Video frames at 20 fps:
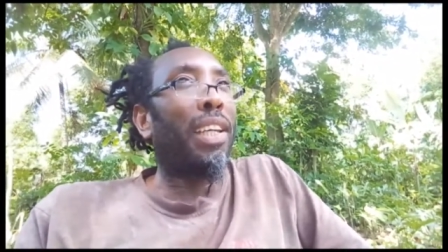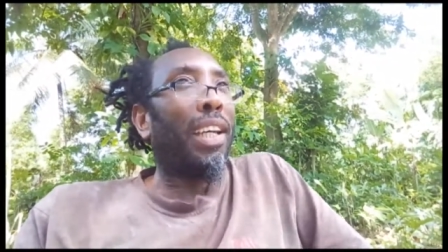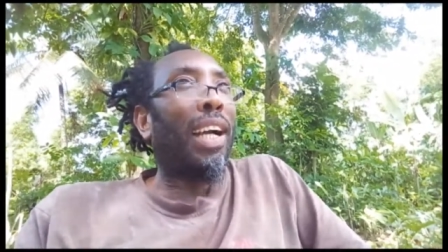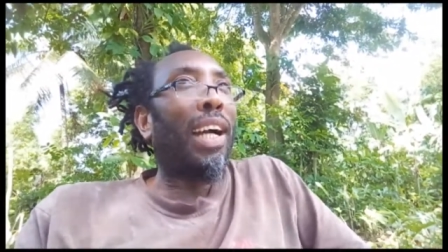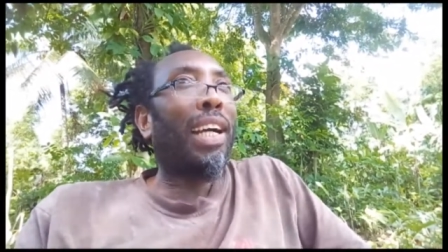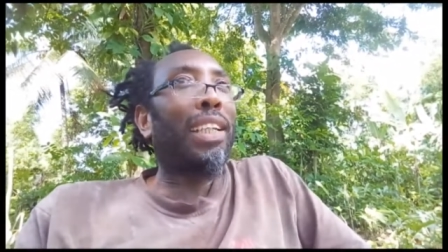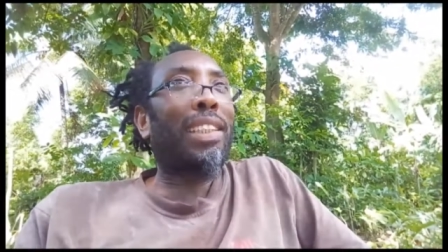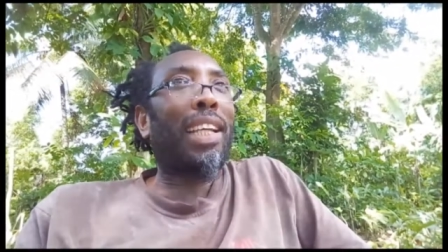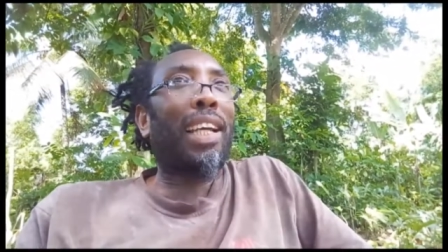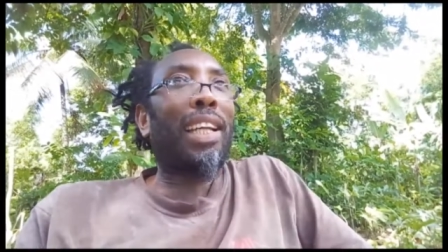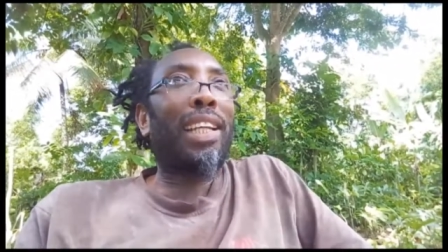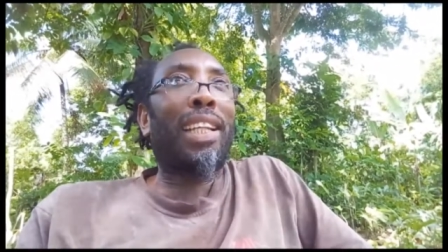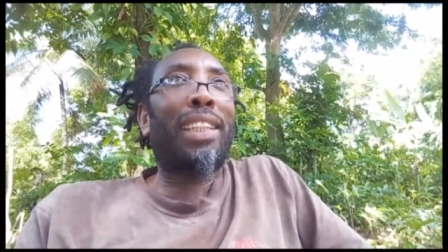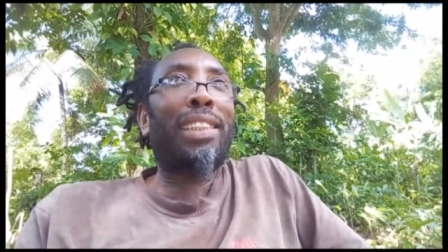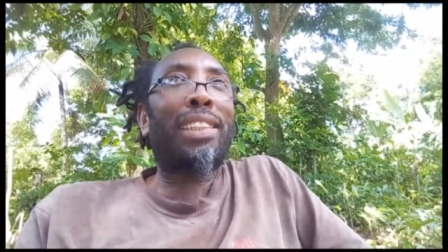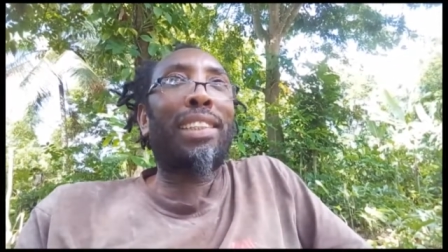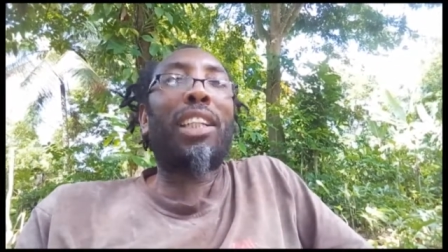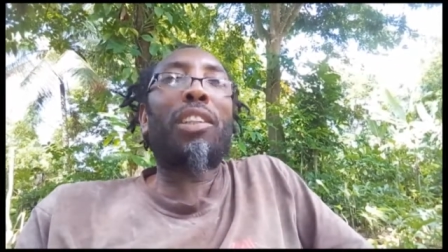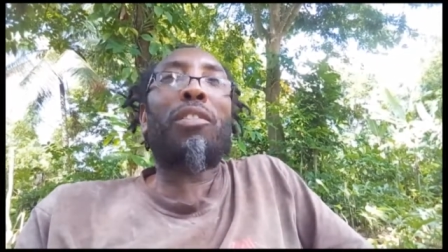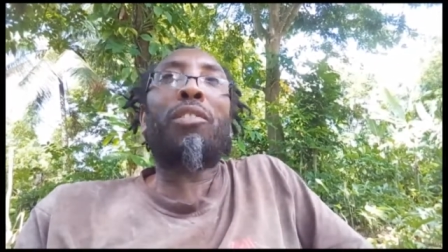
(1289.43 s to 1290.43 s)
Cause I
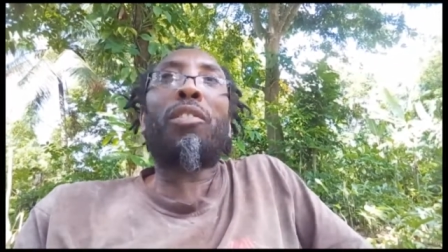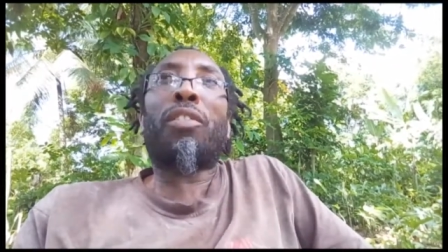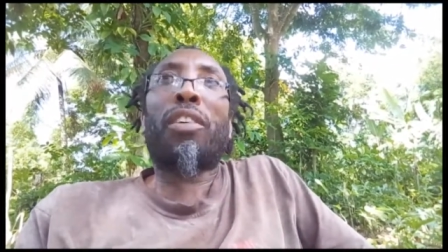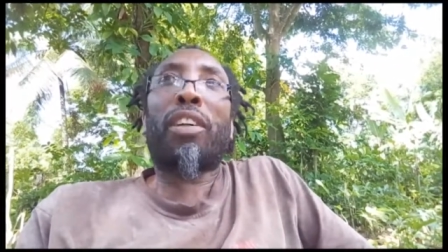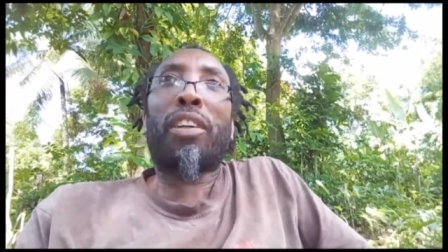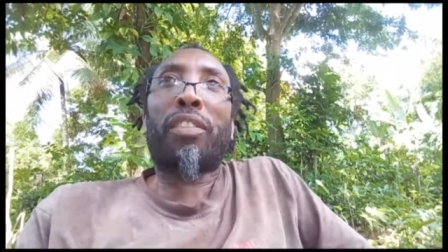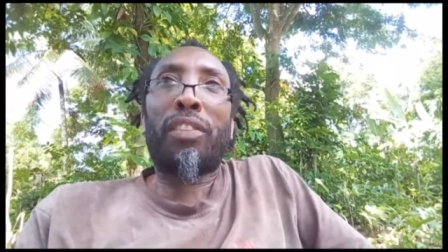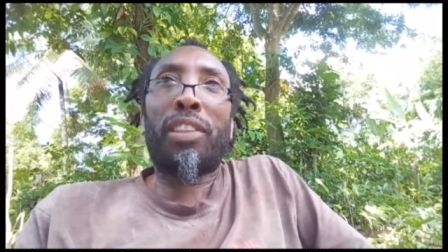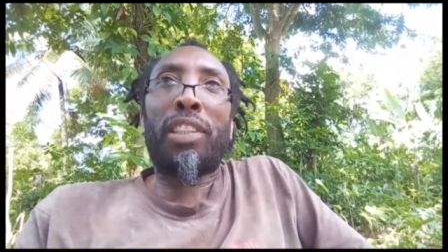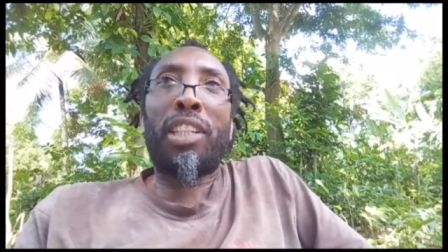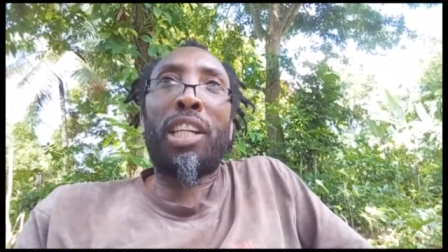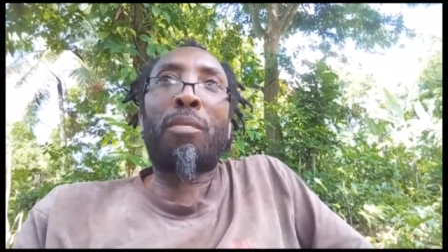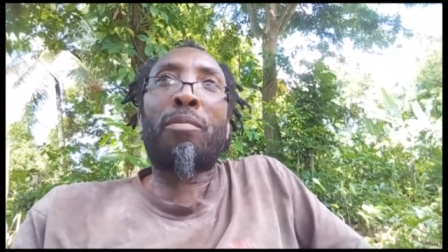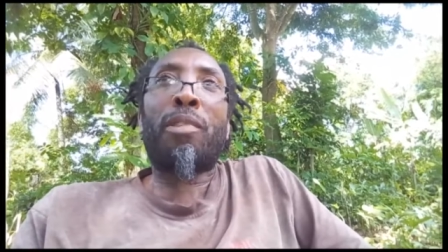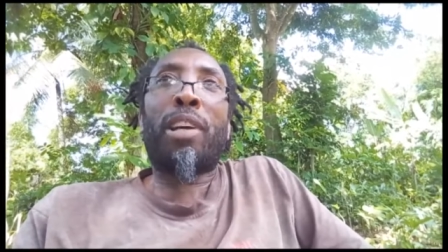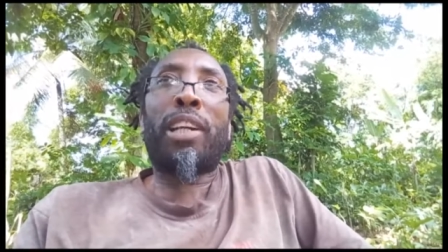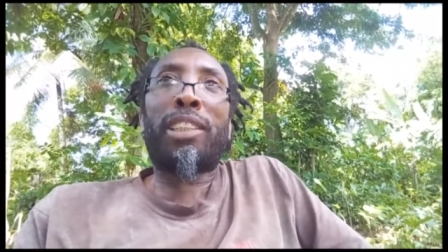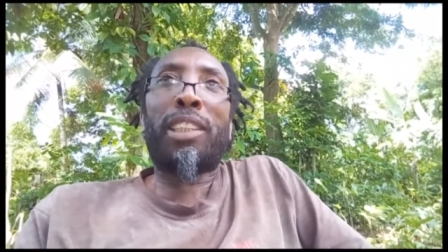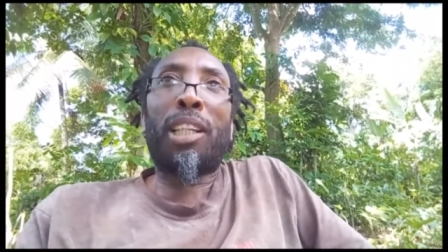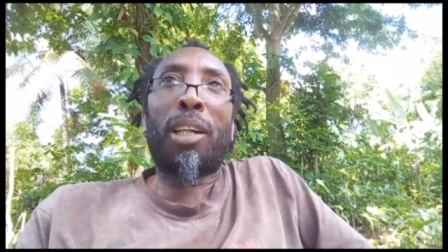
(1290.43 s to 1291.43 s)
then set with half in
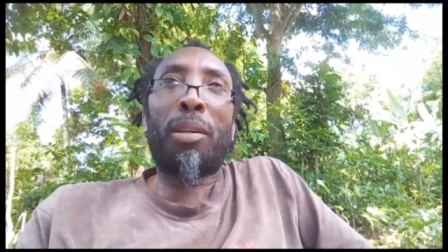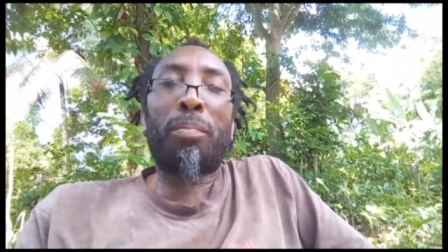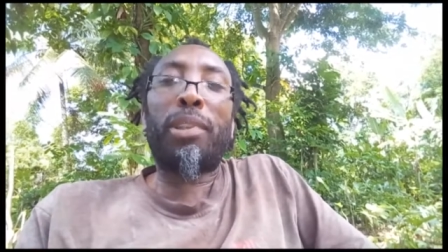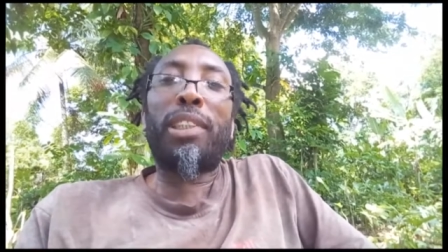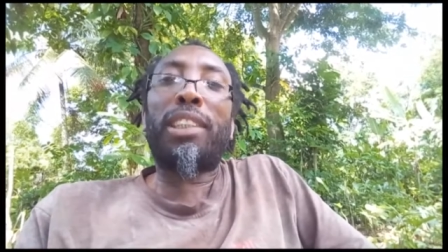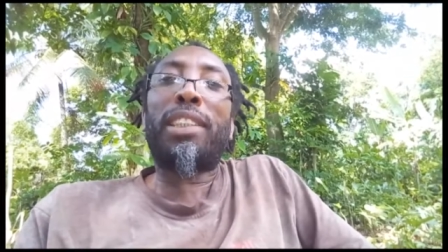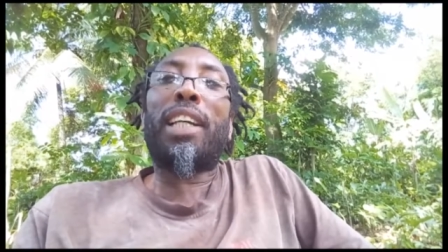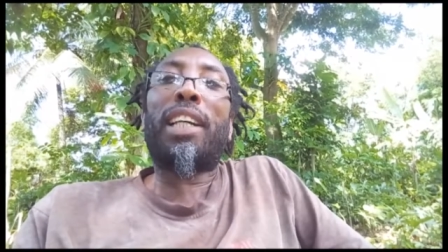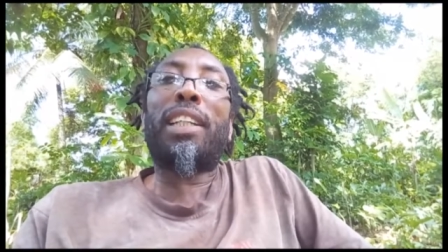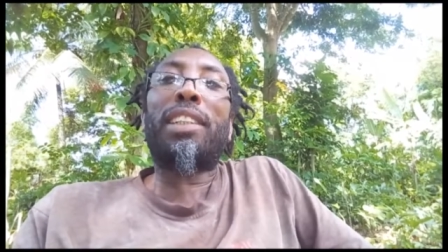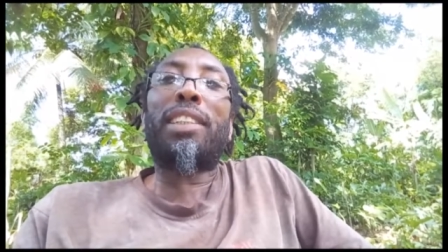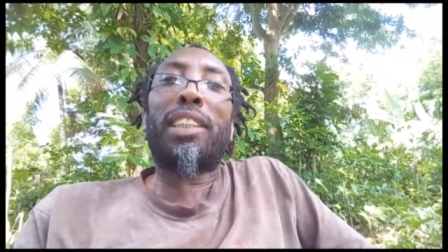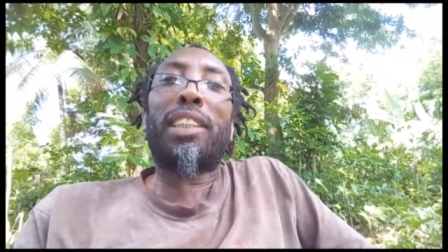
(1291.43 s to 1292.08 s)
rice and peas and